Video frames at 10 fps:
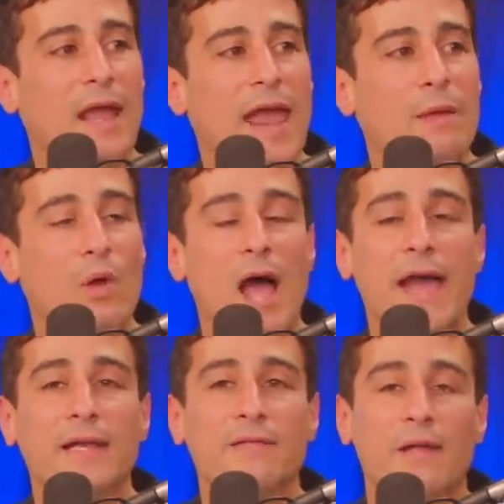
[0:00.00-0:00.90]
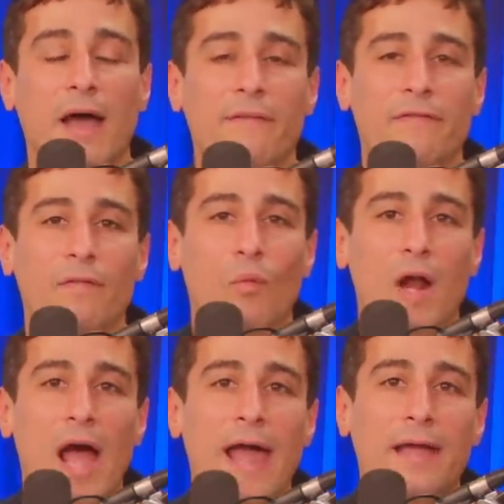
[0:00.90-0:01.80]
And when
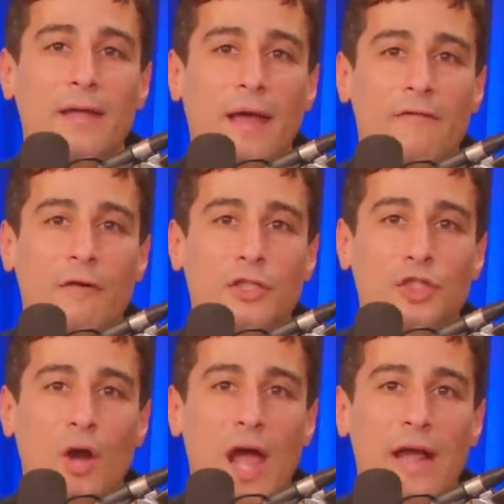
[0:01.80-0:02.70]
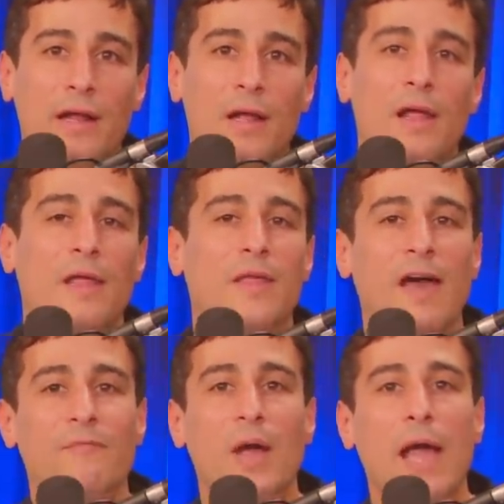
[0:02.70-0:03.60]
I first tried, the
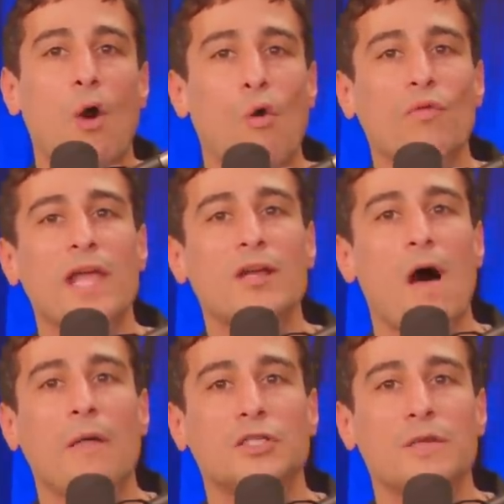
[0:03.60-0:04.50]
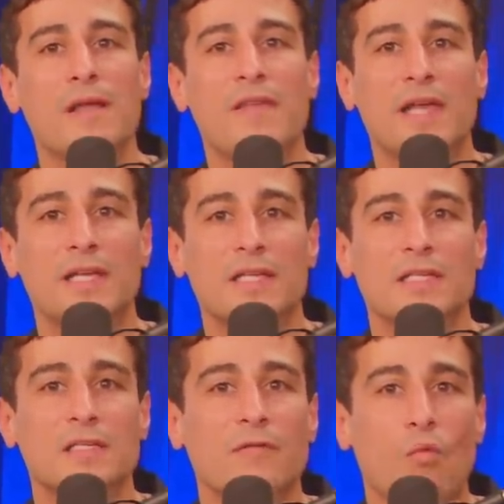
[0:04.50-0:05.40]
FBI only acknowledged to me the
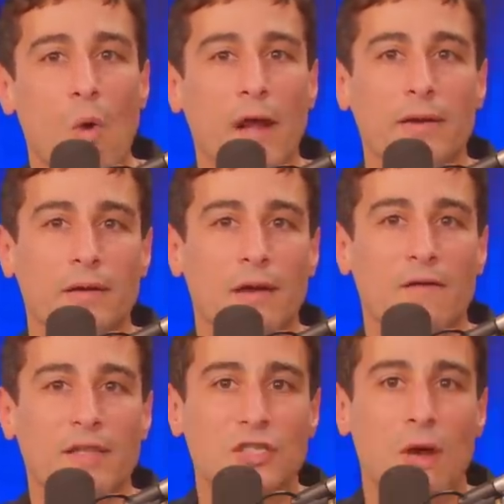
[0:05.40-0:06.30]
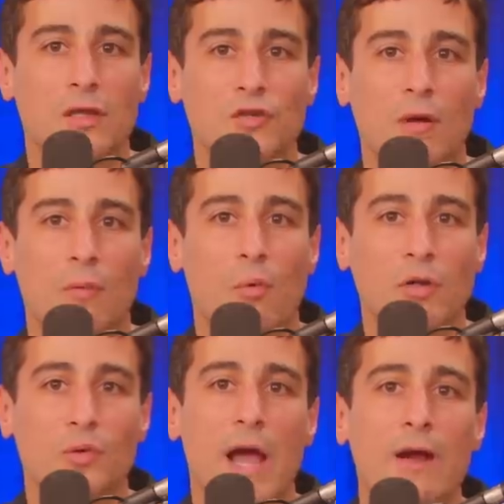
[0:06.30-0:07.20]
existence of one of these CrowdStrike
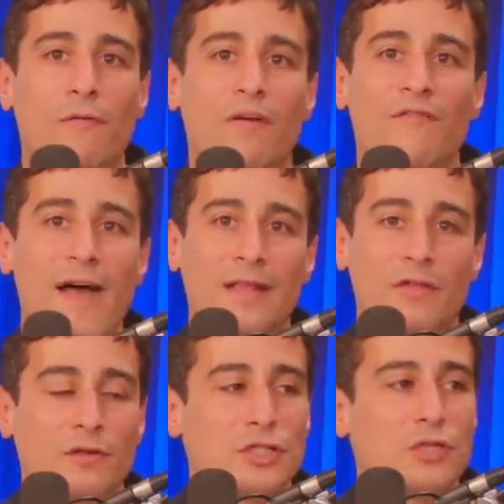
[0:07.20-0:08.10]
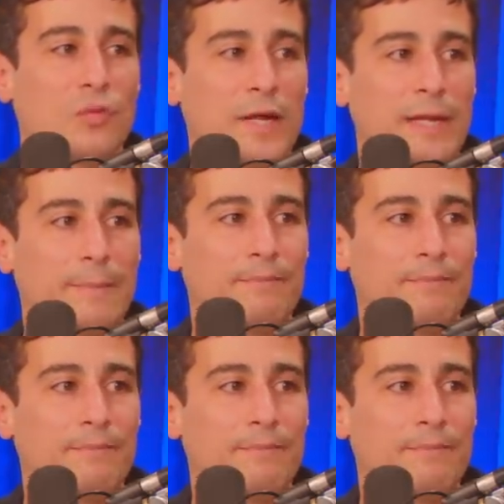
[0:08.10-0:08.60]
reports when I know for a fact that there's three.